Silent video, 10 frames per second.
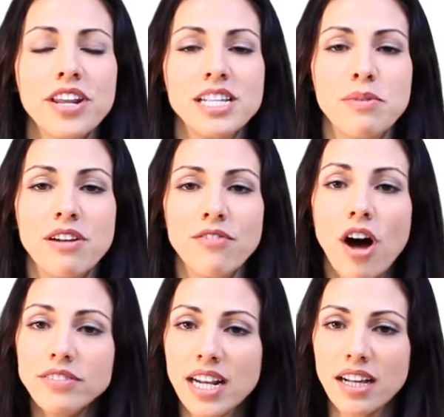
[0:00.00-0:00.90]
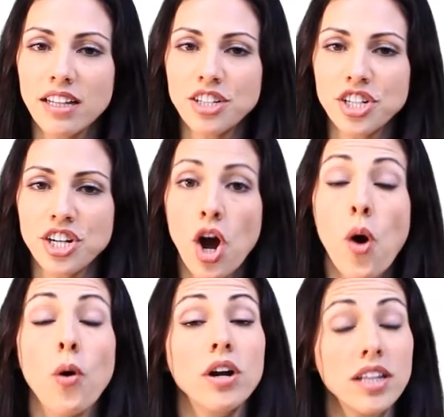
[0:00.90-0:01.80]
has been involved in a collision
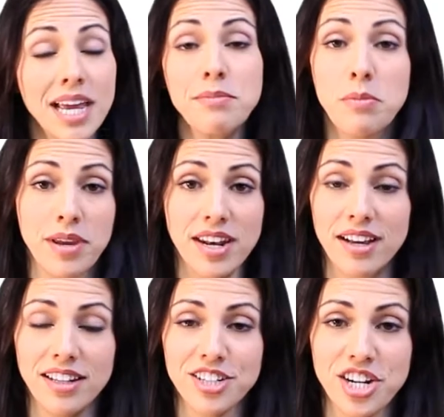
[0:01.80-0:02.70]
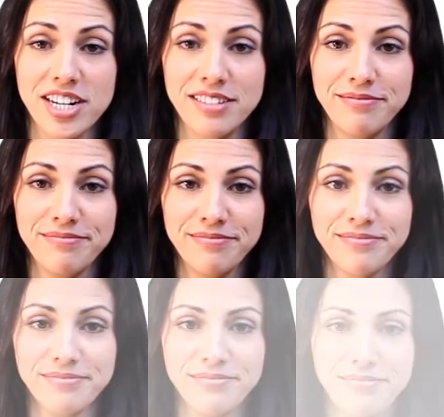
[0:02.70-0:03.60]
or claimed to be in a collision.
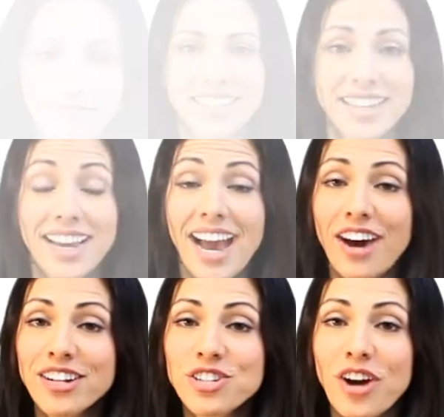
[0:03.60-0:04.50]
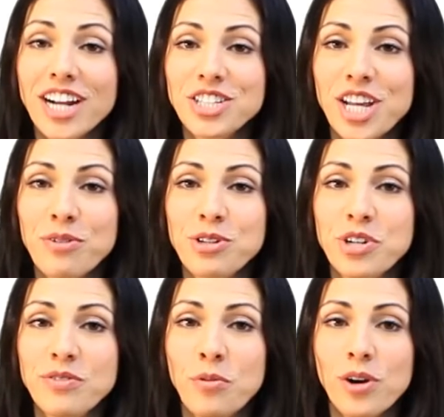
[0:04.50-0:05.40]
How does crash data
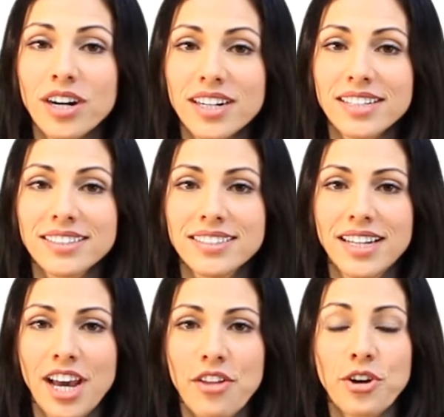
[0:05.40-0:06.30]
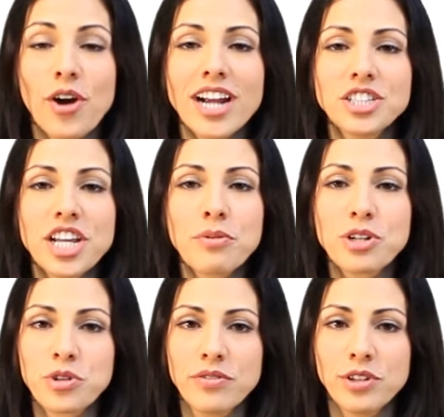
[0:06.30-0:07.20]
retrieval work? The Crash Data
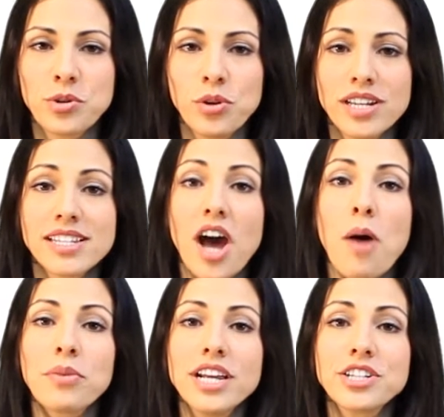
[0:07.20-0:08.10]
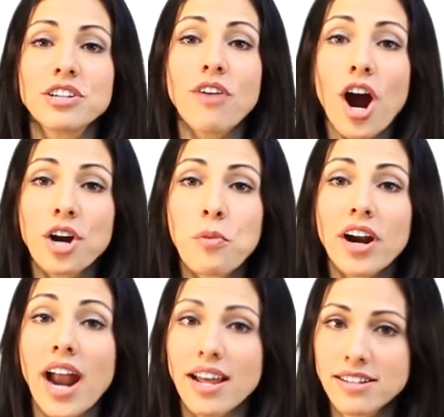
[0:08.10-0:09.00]
Retrieval tool is a combination of
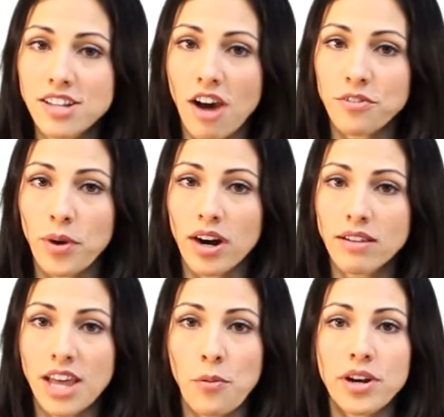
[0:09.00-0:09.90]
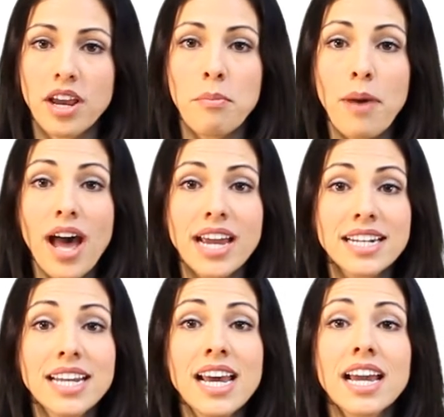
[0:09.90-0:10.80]
hardware and software that, when
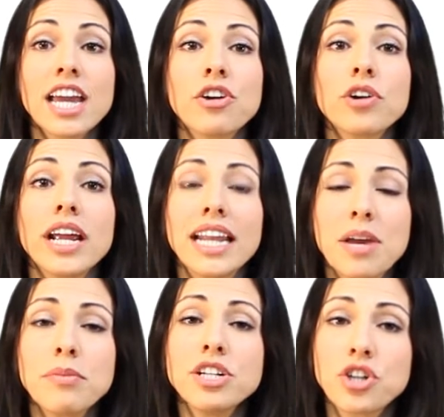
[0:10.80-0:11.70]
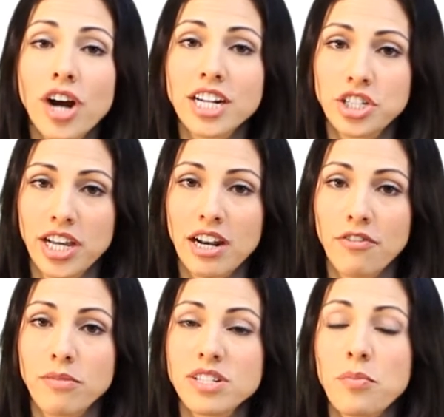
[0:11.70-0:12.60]
combined, can create image crash data
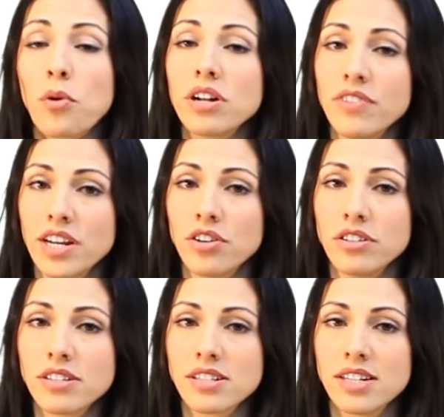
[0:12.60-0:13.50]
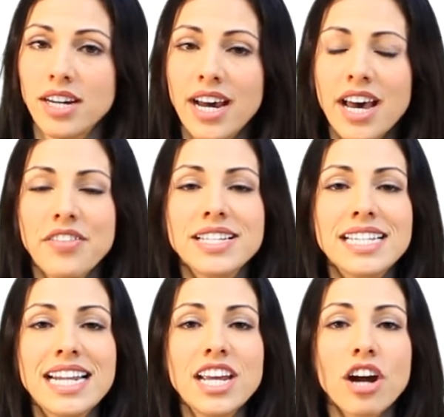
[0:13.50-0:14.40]
from supported vehicles. The
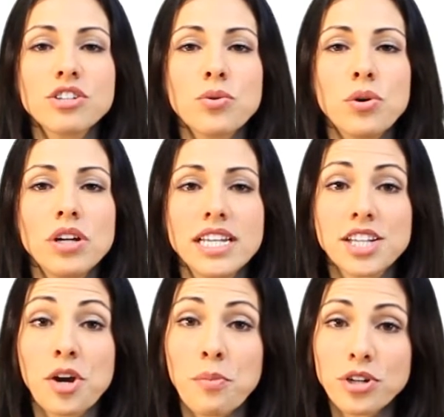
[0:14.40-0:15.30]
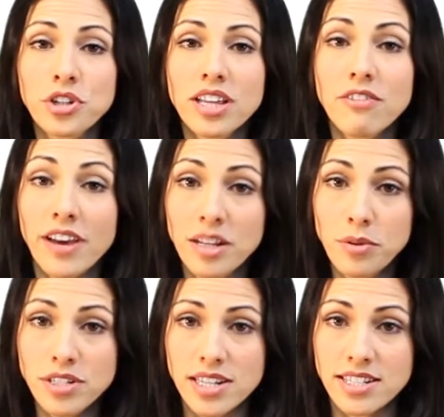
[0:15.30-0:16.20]
CDR tool is a commercially
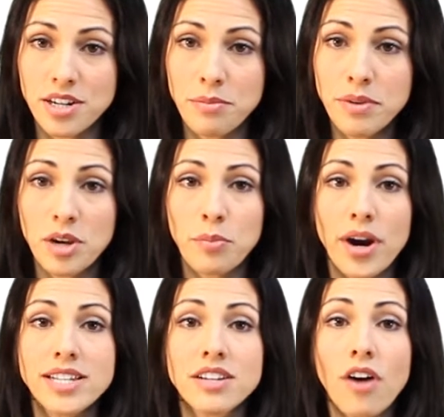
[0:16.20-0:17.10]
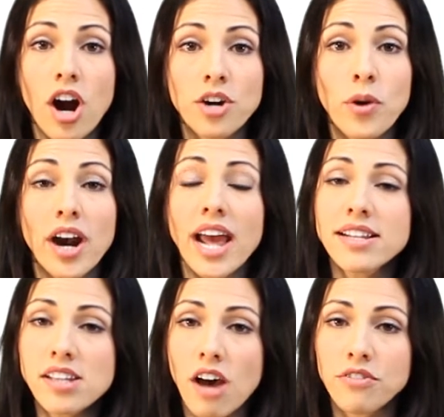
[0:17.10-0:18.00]
available system comprised of hardware
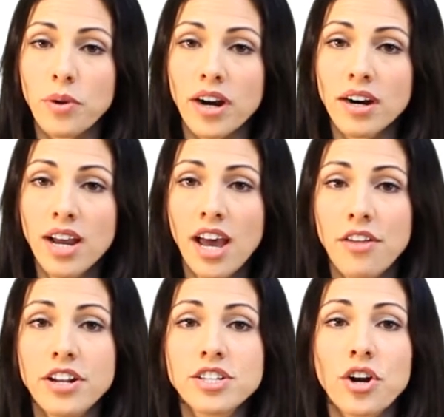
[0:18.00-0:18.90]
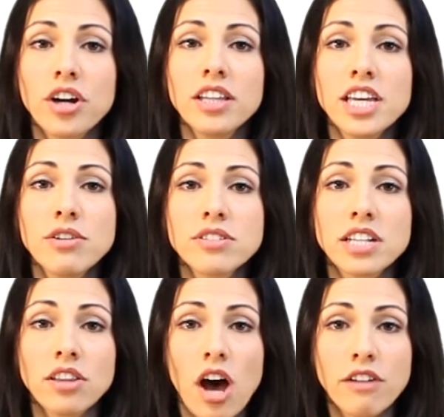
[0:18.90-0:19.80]
and software that is currently used
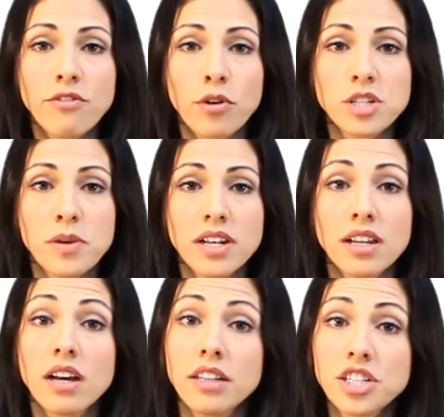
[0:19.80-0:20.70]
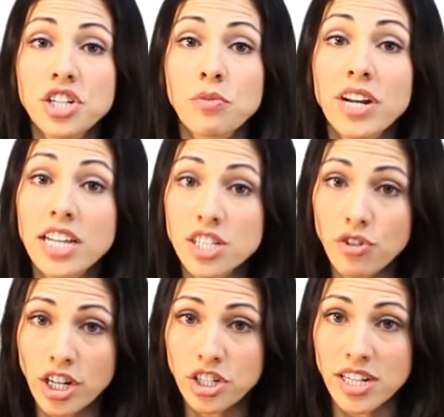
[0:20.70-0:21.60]
in law enforcement, collision
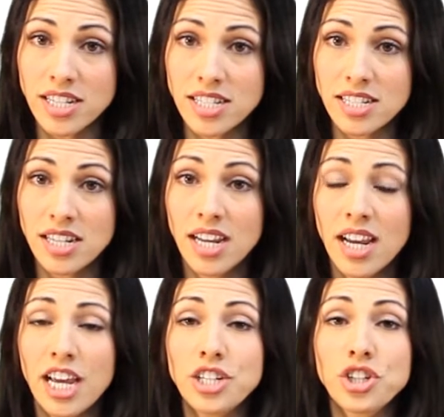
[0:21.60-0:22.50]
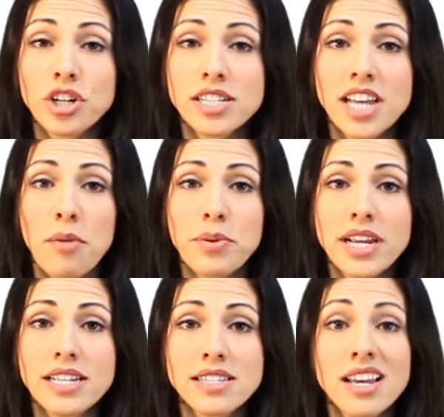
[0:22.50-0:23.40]
reconstructionists, insurance
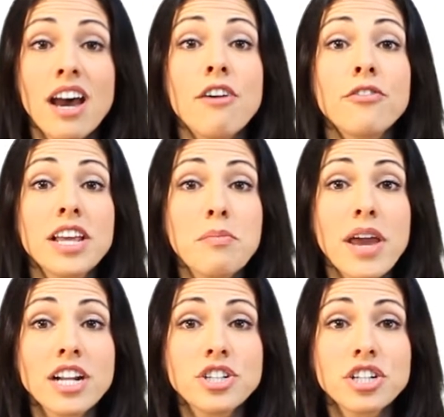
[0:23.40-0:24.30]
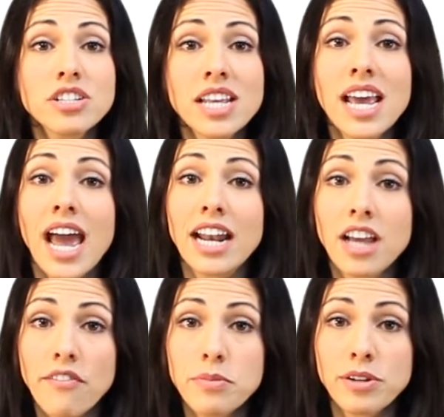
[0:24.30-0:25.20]
companies, fleet managers, and
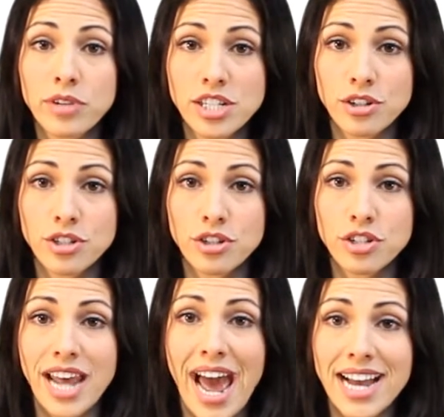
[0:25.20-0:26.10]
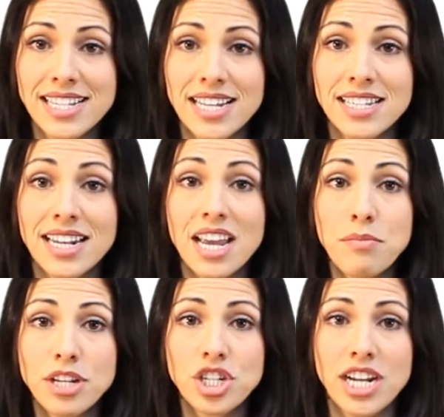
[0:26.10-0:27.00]
government researchers to access and
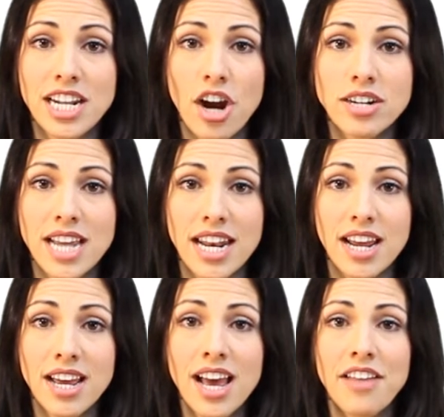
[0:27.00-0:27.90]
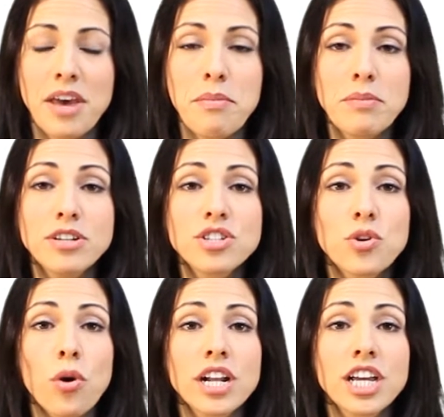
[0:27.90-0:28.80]
image EDR data that may be
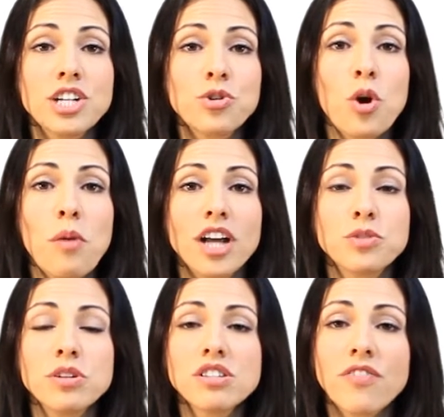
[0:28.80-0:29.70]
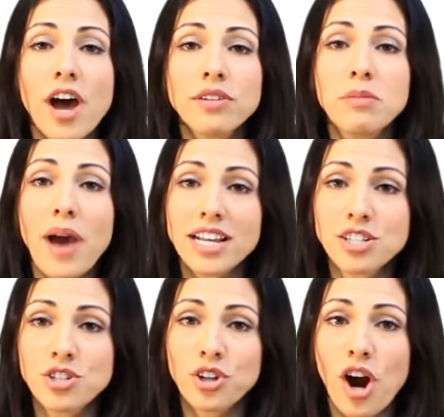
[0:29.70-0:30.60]
stored in control modules found in
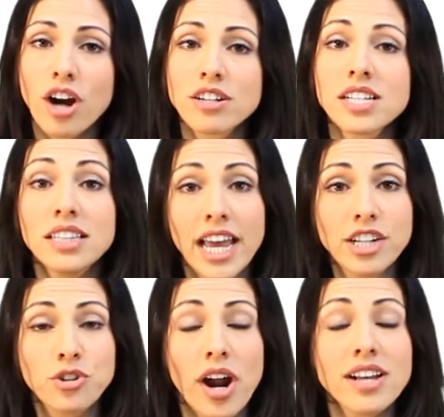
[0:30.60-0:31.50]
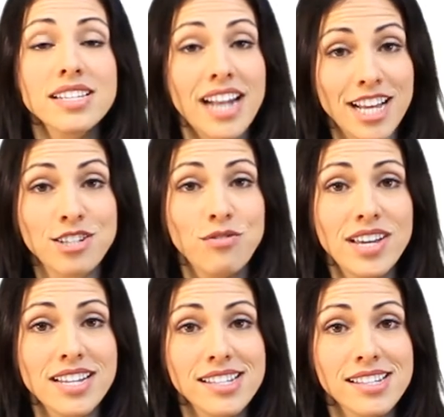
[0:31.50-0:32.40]
passenger cars, light trucks, and
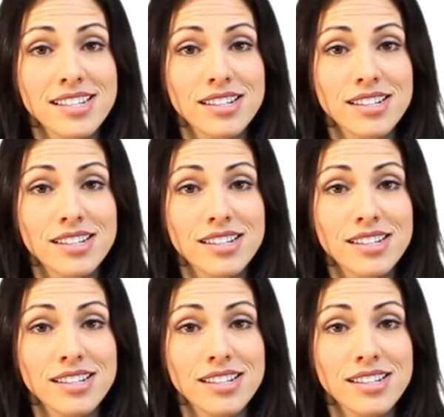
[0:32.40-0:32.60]
SUVs.